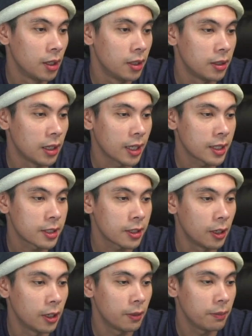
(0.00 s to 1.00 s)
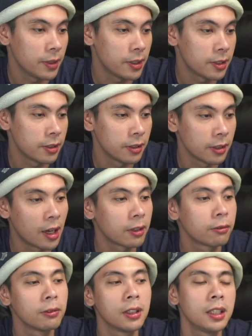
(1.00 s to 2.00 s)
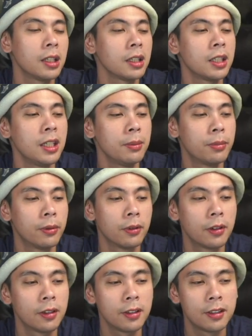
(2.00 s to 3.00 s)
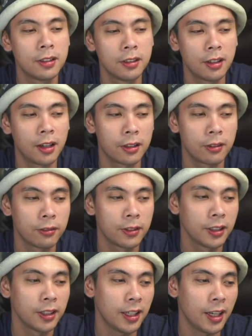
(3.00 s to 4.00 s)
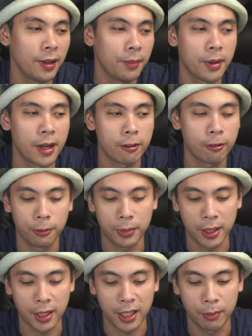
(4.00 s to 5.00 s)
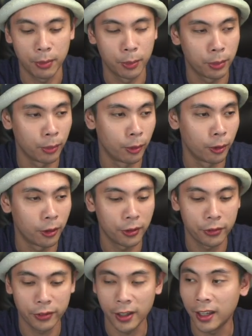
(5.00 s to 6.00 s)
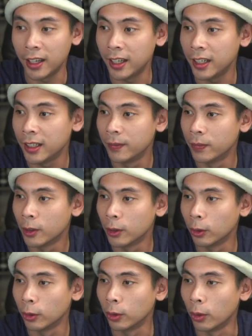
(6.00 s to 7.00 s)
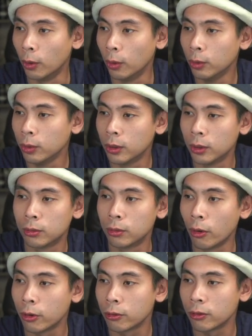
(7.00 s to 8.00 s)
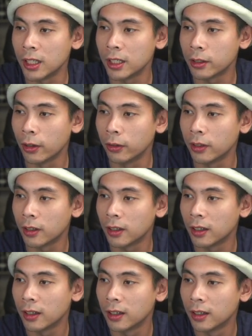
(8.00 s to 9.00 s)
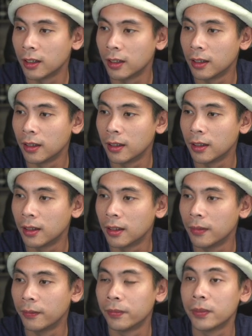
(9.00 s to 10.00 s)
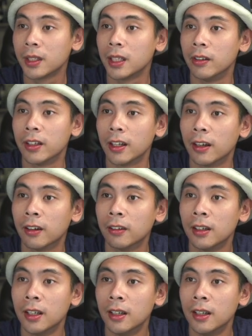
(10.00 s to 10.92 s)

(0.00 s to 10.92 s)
Next up is not really a keyboard, not really a macro pad, but more of a lone rotary encoder. There you go.